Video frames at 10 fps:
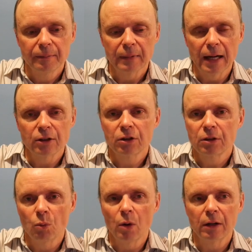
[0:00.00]
That's
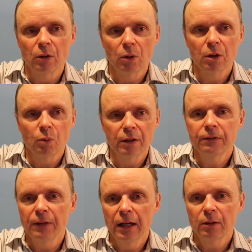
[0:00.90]
the one Lord, one
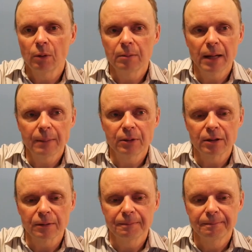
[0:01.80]
faith, one
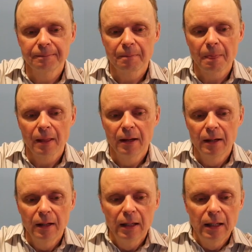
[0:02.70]
baptism.
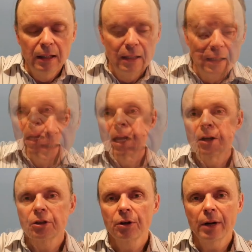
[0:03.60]

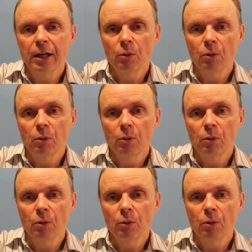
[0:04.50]
Here's a great